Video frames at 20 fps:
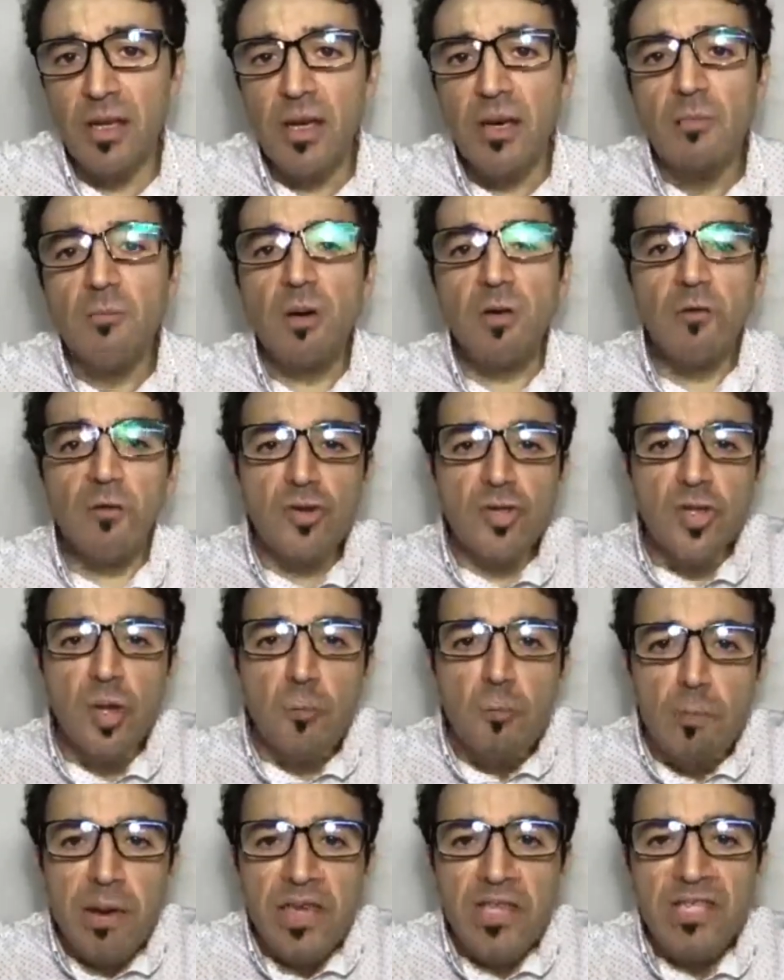But for some
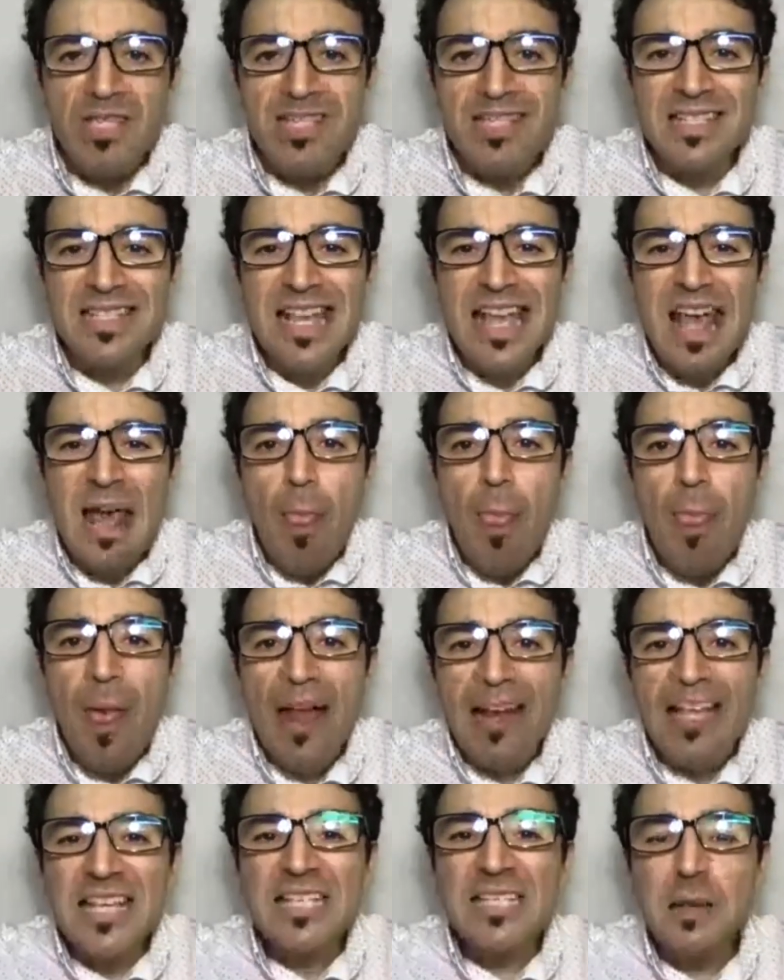patients, that
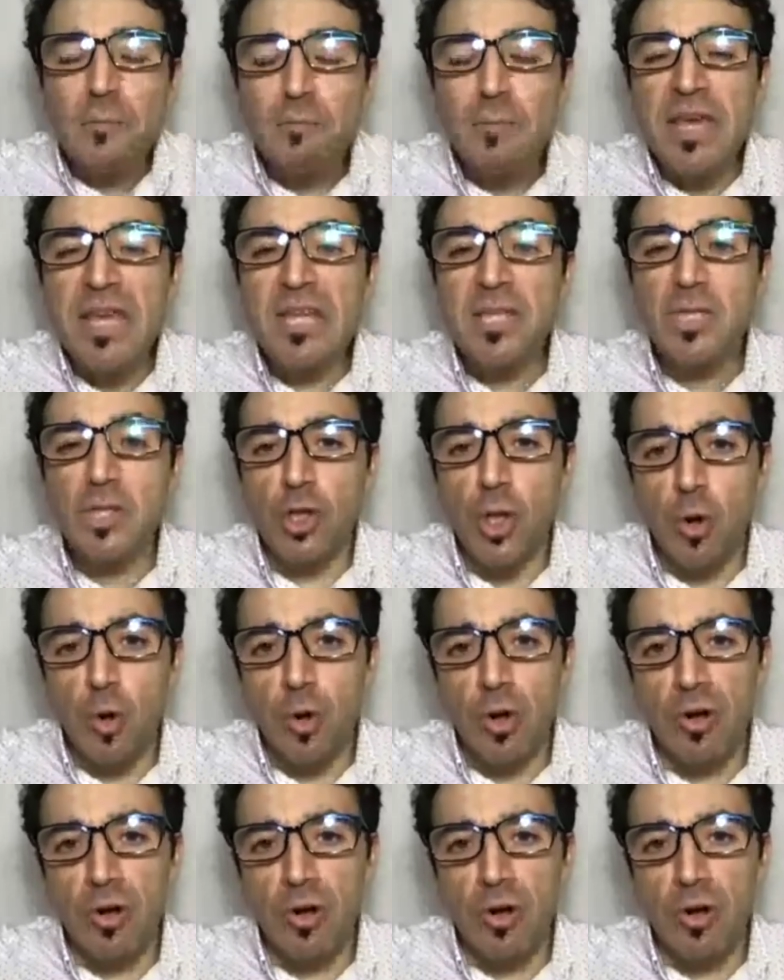is a big chore,